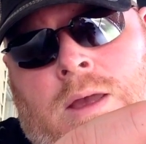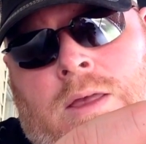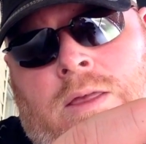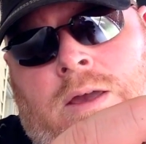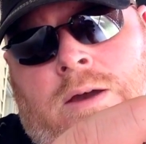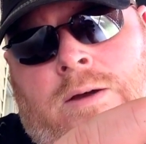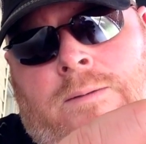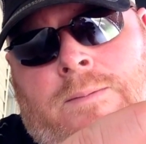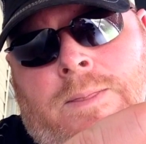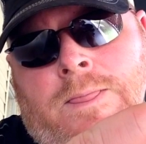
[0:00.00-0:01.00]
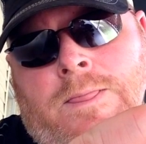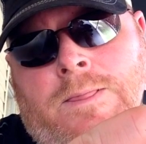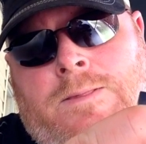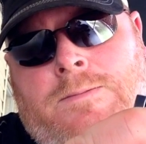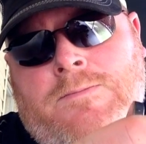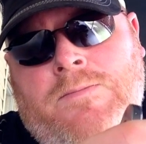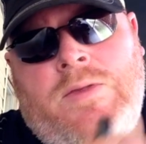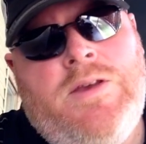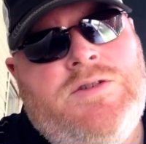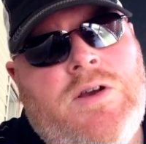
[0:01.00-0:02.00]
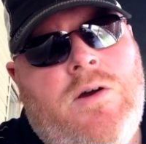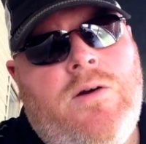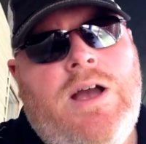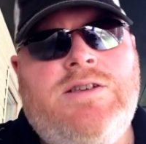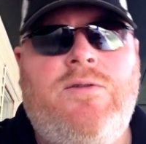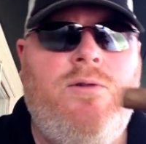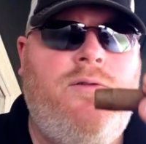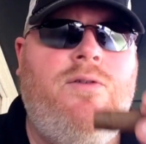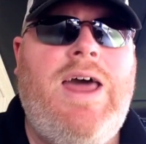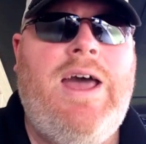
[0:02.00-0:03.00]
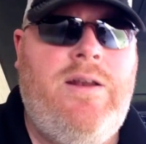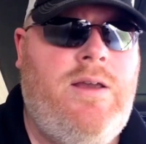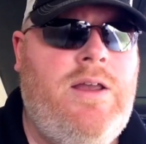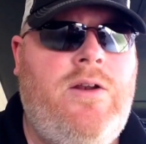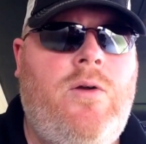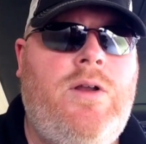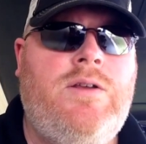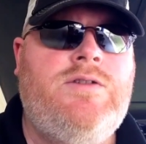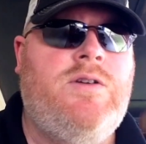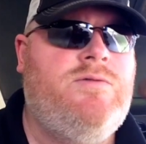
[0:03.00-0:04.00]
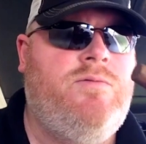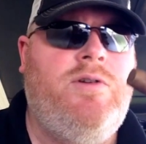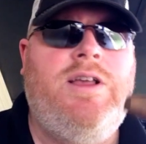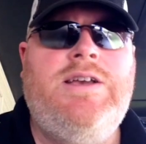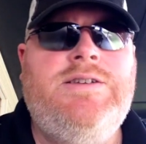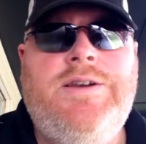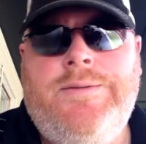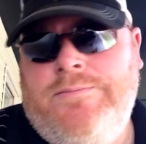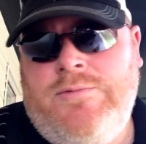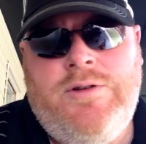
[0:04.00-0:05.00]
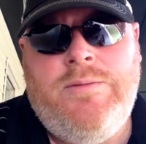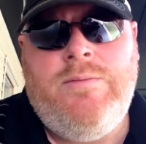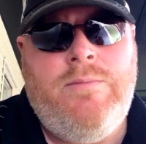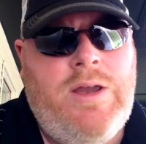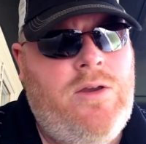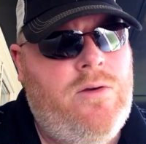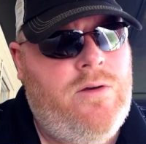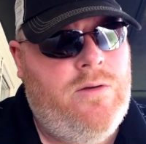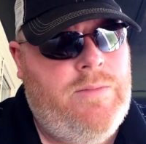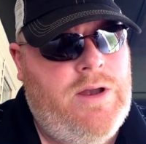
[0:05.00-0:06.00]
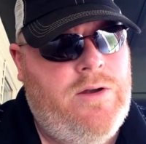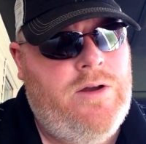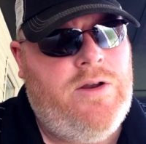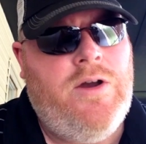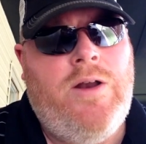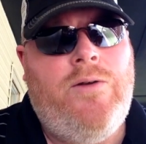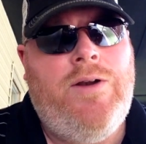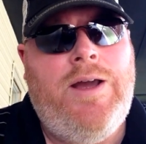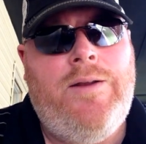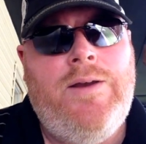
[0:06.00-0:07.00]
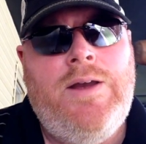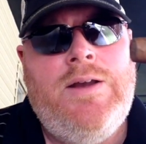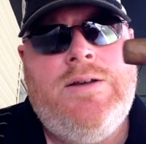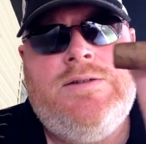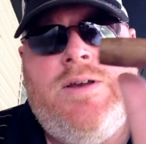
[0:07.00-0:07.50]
This cigar has a real flat end on it, so it's really easy to make a good cut on that. So